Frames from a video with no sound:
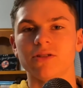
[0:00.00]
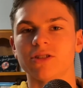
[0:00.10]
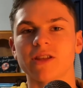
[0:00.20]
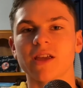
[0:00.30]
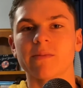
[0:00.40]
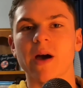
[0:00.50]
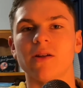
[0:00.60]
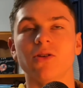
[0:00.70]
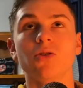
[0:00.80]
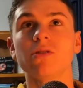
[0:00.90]
So just think
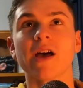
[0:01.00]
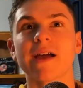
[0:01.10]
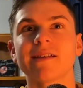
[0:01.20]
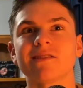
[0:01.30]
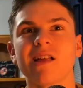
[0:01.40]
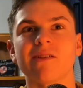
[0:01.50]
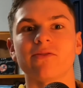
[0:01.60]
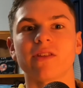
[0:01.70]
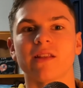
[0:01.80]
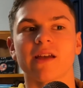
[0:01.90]
about it. Who the heck is
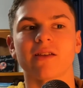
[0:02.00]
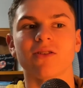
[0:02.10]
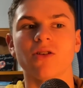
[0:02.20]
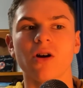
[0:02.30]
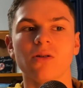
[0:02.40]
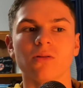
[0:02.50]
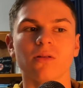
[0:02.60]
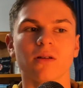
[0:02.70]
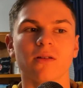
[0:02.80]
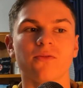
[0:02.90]
left? And like,
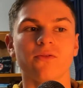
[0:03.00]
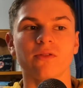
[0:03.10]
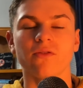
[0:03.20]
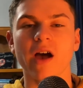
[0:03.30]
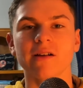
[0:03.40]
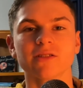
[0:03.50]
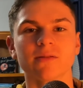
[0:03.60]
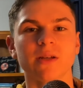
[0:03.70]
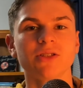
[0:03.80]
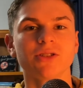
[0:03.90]
yo, file
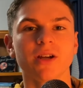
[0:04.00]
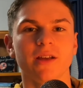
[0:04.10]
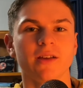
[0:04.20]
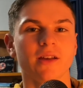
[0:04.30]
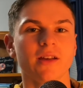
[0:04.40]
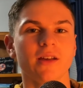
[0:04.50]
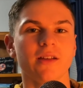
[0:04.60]
some intrigue.